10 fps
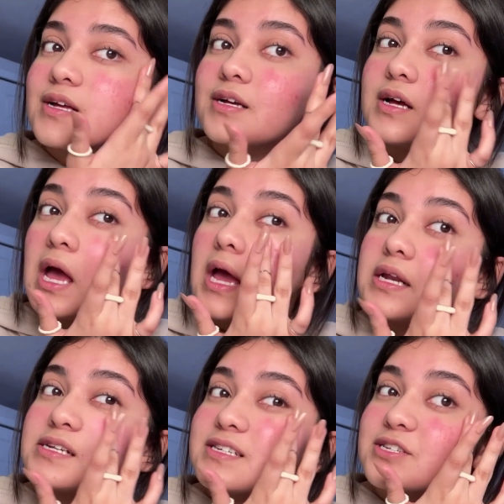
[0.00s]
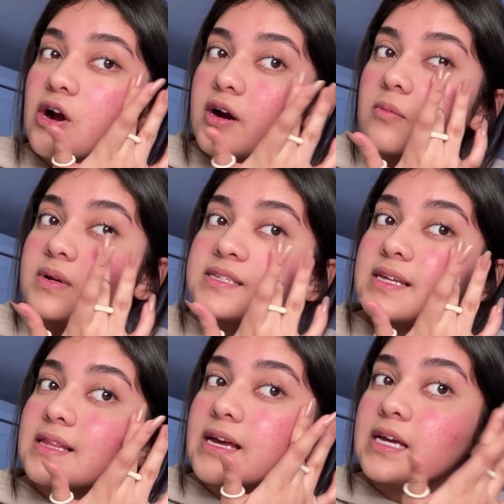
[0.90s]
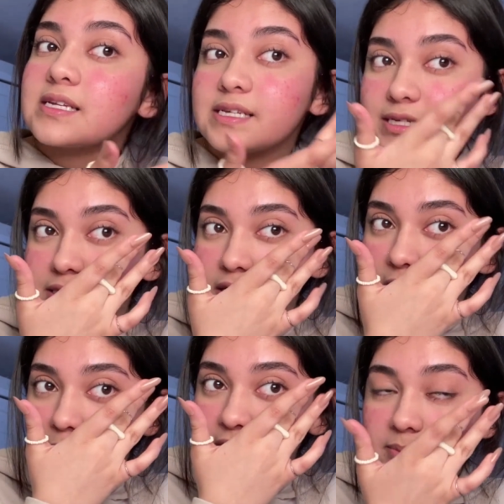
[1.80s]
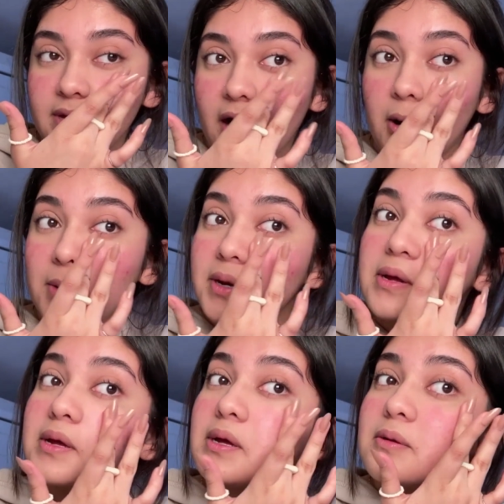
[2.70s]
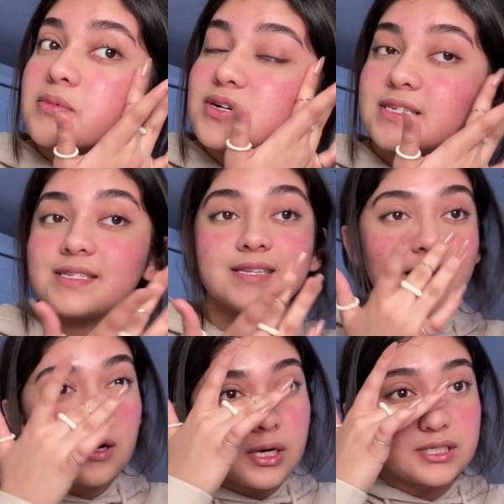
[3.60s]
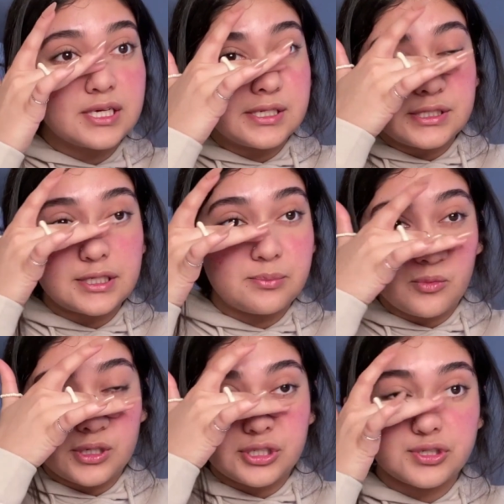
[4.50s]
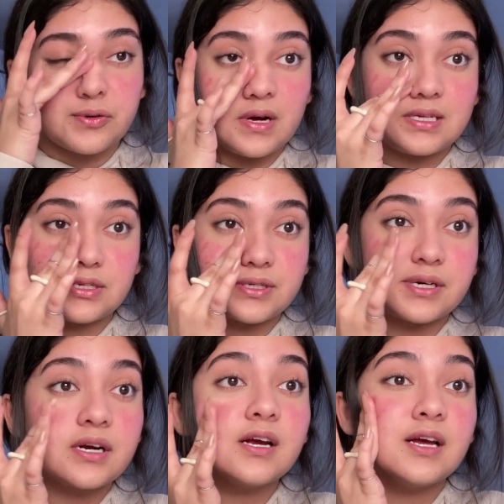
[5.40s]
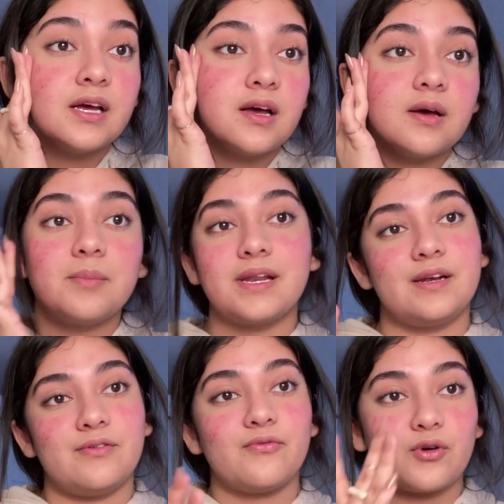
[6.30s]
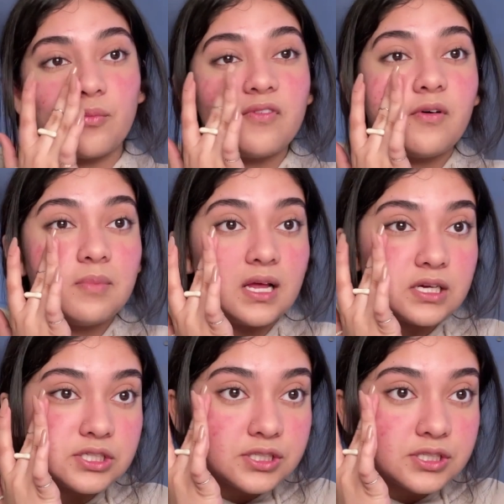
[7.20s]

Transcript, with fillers: And it does not harm my skin. Like, it does not break me out because it's like a tinted moisturizer, but in a form of a blush.